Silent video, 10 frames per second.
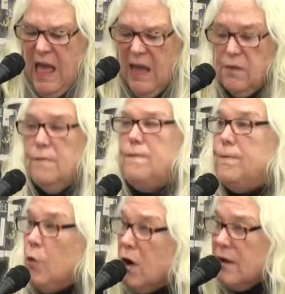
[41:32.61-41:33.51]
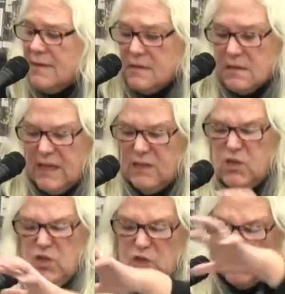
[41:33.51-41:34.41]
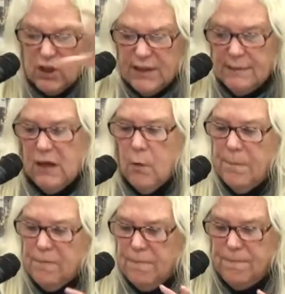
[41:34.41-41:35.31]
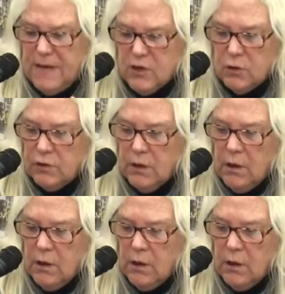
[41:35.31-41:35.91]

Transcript: and the forest encircling the open field,